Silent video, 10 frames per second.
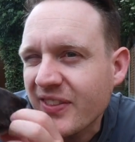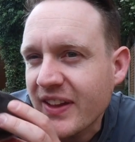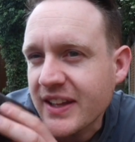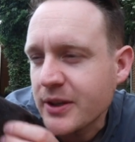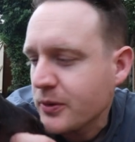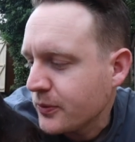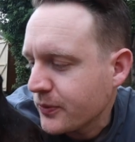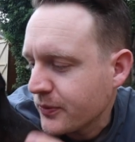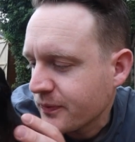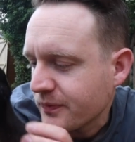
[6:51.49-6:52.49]
Thank you.
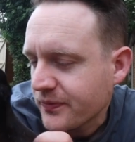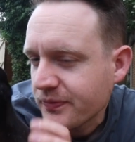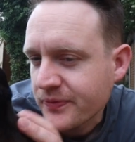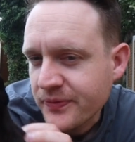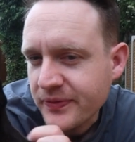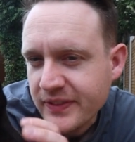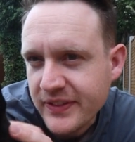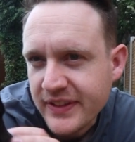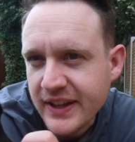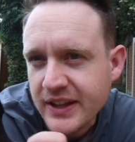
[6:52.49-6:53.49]

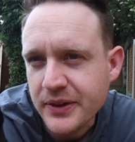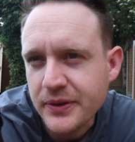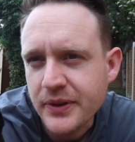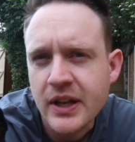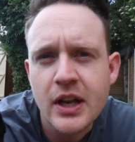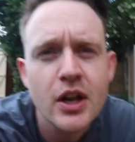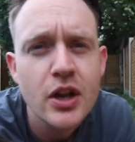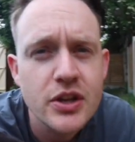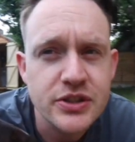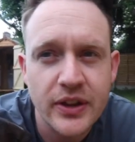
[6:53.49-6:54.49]
Thank you.
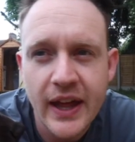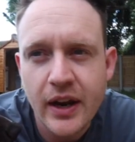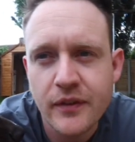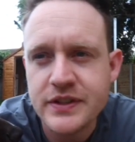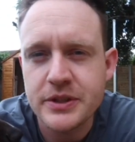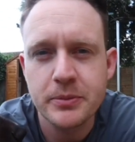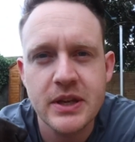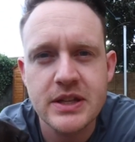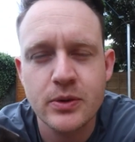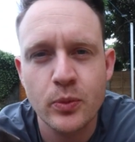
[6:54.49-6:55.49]
So that obviously
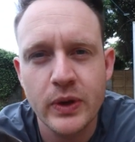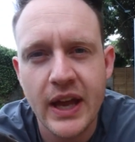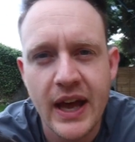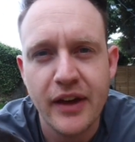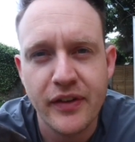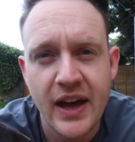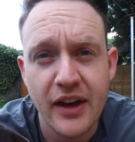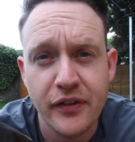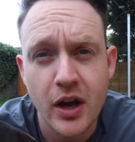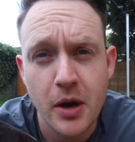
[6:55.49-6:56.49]
means that we have
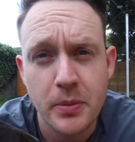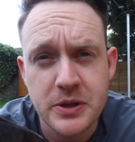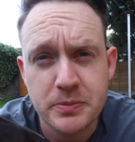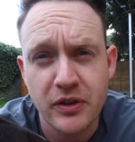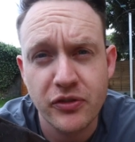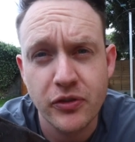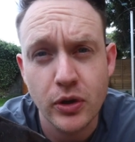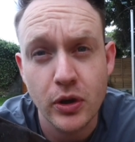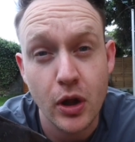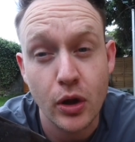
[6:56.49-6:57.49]
half a compost bin
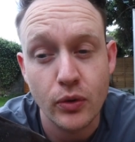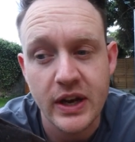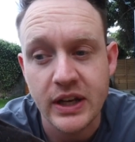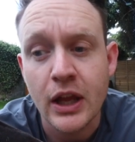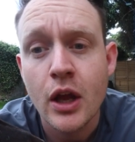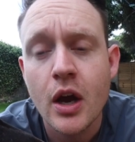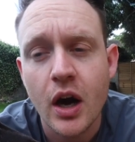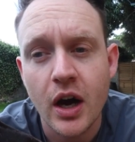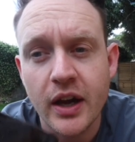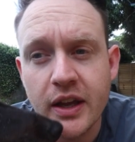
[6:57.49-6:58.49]
full already.
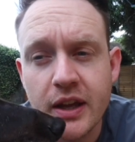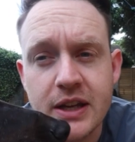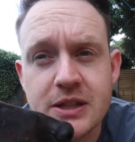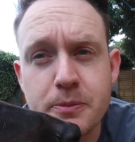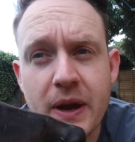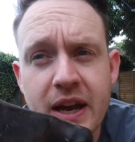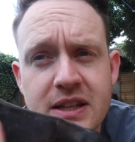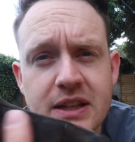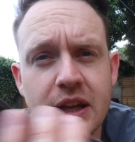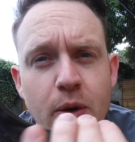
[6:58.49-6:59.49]
I
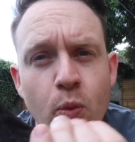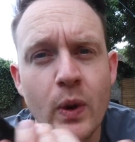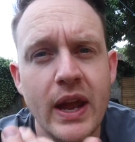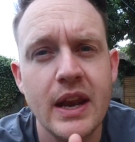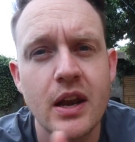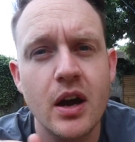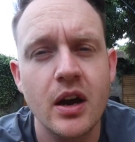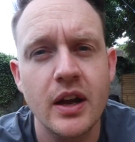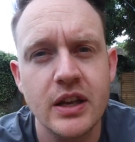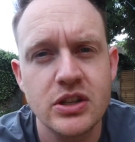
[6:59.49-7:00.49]
expect that when
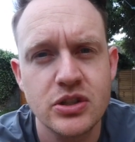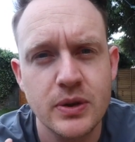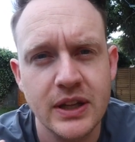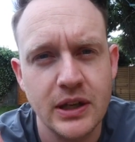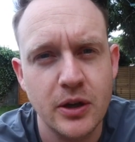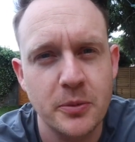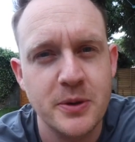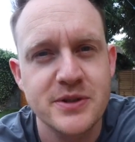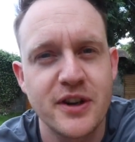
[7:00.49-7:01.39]
I do get the lawnmower